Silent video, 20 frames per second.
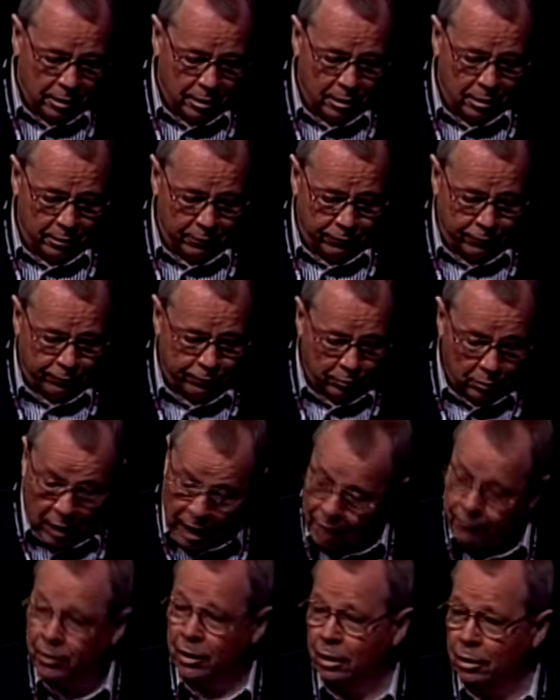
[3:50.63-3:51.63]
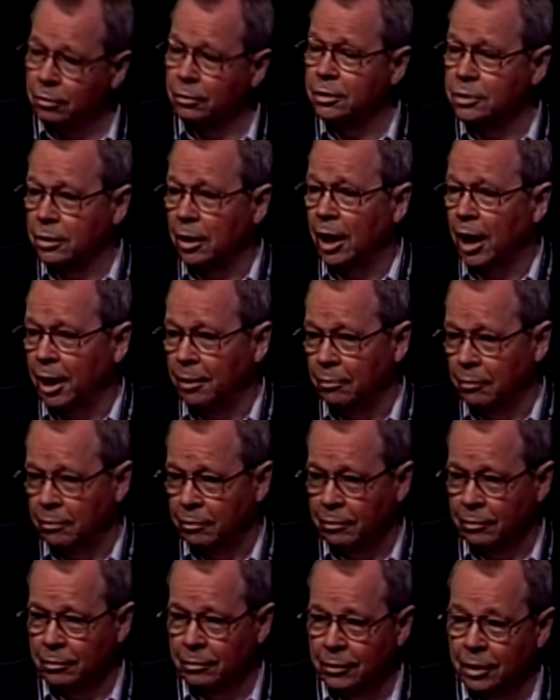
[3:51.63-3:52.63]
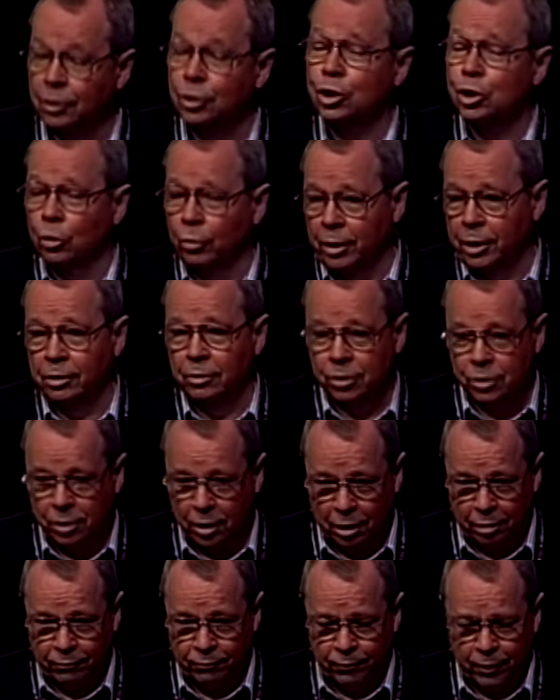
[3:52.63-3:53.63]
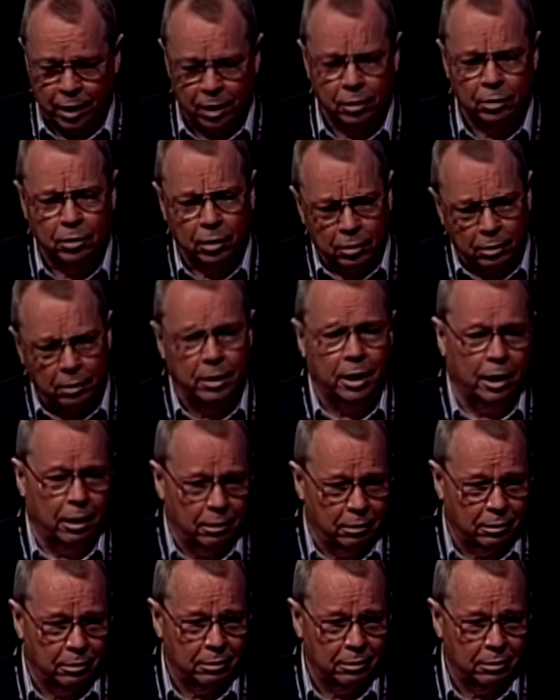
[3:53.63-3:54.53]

if having a good time, enjoying yourself, and learning